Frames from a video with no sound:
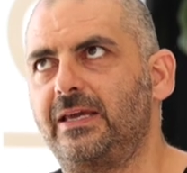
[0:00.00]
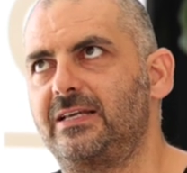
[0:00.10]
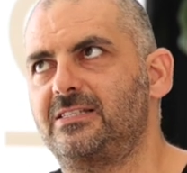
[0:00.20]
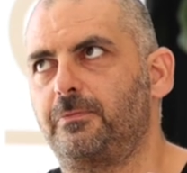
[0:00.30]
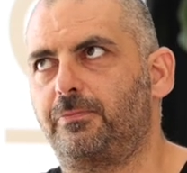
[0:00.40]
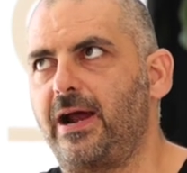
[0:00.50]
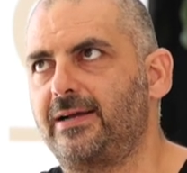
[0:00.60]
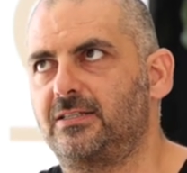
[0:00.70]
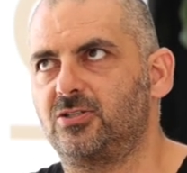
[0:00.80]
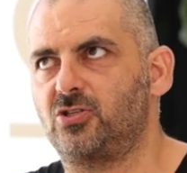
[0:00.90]
is the
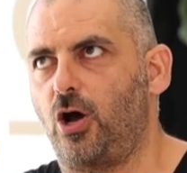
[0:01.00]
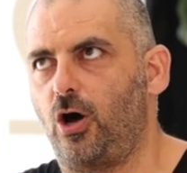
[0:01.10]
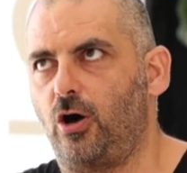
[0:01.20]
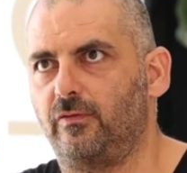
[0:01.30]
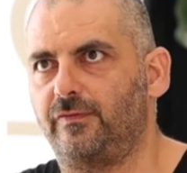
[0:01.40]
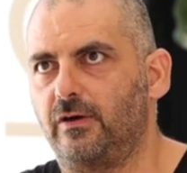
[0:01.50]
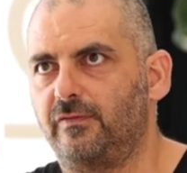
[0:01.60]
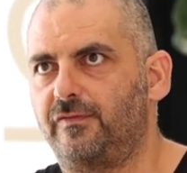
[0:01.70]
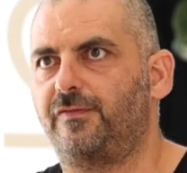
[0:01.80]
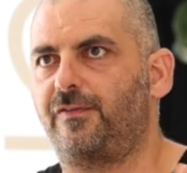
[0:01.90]
practice of
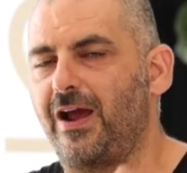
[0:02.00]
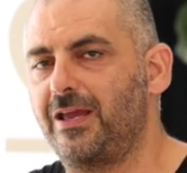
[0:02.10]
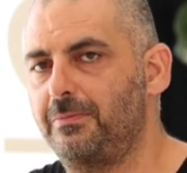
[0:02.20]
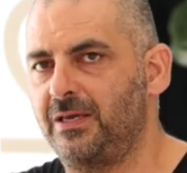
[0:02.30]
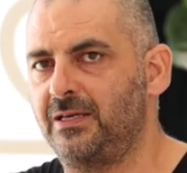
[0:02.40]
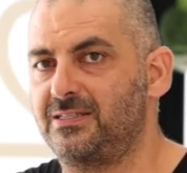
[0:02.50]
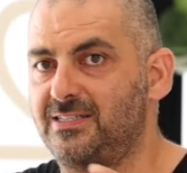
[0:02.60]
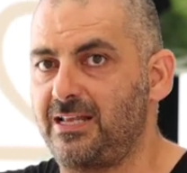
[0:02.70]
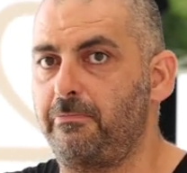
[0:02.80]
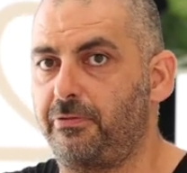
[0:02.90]
framing
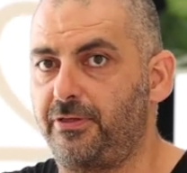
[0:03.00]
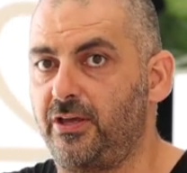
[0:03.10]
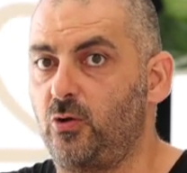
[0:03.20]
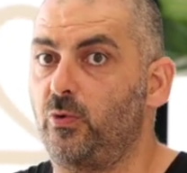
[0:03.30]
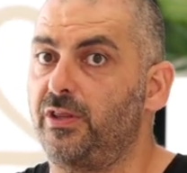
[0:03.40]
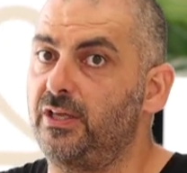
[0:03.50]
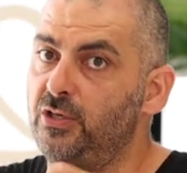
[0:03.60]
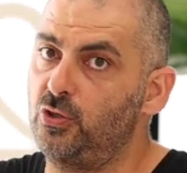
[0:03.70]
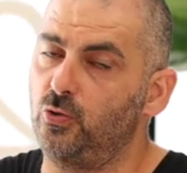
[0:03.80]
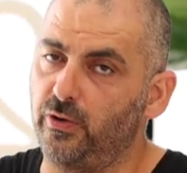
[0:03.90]
something
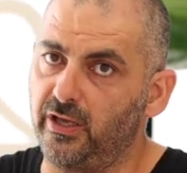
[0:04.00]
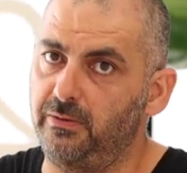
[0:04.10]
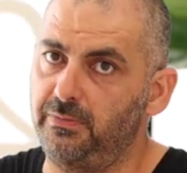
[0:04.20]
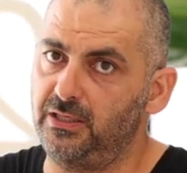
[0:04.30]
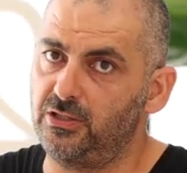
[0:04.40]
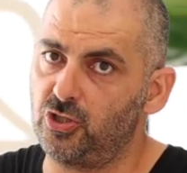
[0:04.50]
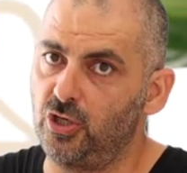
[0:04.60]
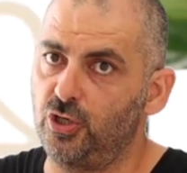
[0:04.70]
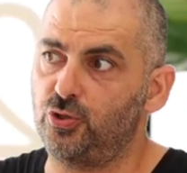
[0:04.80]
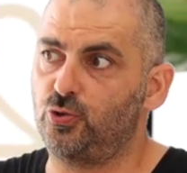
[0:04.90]
within your image
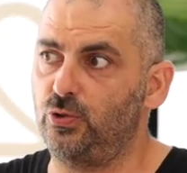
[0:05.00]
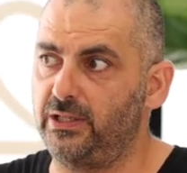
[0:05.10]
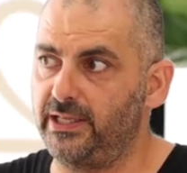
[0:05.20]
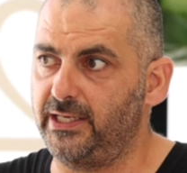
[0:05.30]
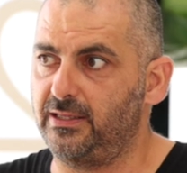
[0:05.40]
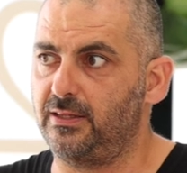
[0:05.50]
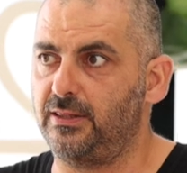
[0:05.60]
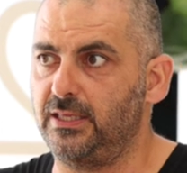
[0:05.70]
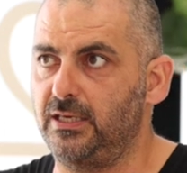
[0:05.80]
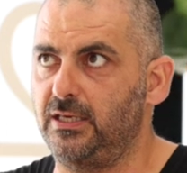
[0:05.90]
to lead
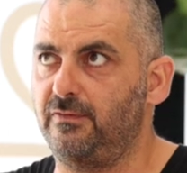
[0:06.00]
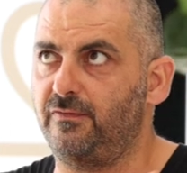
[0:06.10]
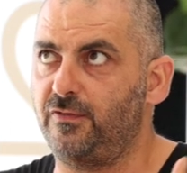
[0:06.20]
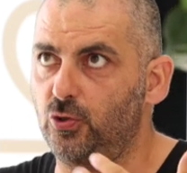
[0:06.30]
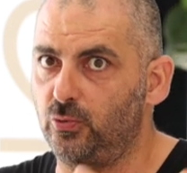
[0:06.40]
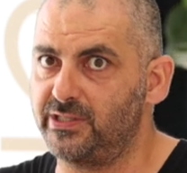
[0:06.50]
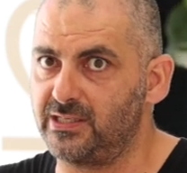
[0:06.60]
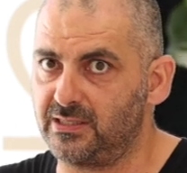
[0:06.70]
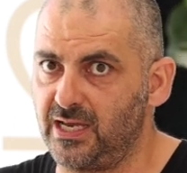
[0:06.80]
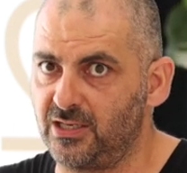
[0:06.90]
the viewer's
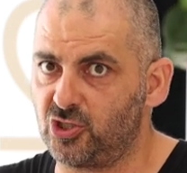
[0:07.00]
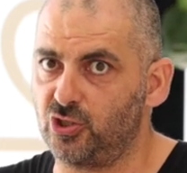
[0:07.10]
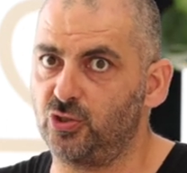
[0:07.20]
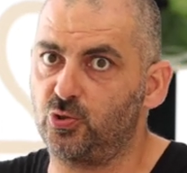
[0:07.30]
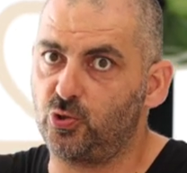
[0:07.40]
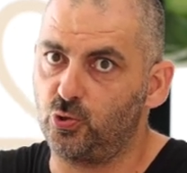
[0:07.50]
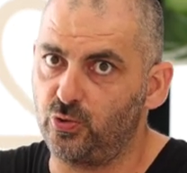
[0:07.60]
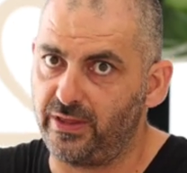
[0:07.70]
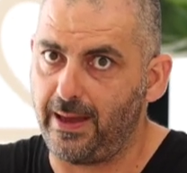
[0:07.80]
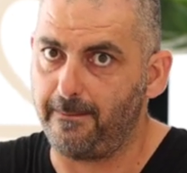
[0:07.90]
attention to
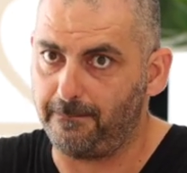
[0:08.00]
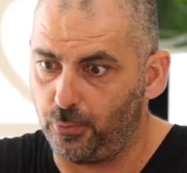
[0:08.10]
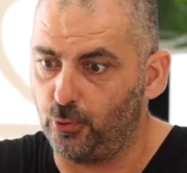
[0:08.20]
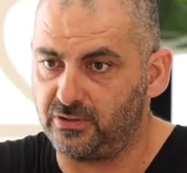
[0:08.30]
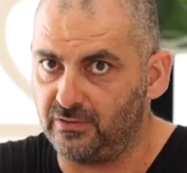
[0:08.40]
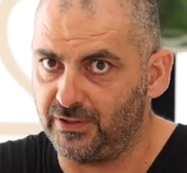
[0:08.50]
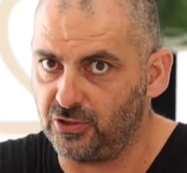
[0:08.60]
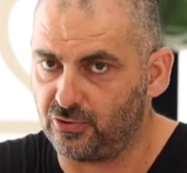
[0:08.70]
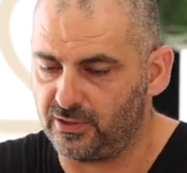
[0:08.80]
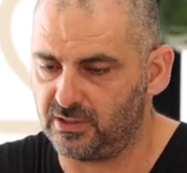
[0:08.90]
that point of
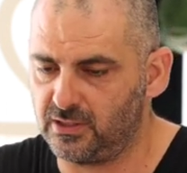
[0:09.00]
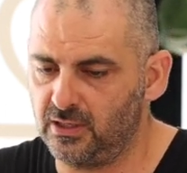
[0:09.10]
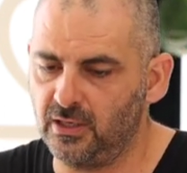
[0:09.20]
interest.